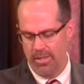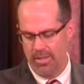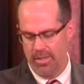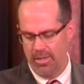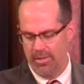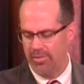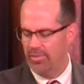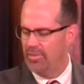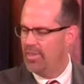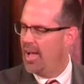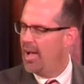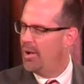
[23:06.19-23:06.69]

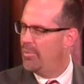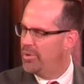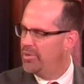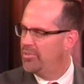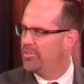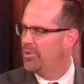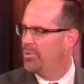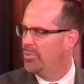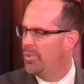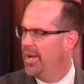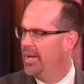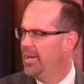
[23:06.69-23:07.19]
Is that what
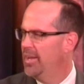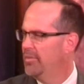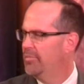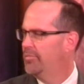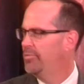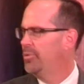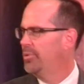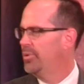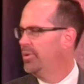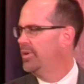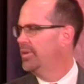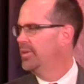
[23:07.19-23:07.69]
you're waiting
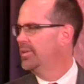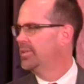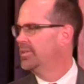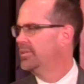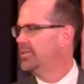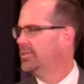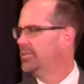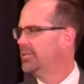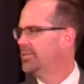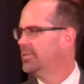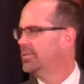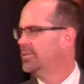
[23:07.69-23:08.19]
for?
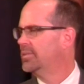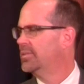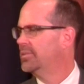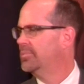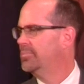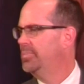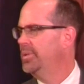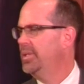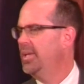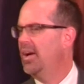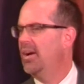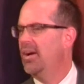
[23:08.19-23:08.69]
Be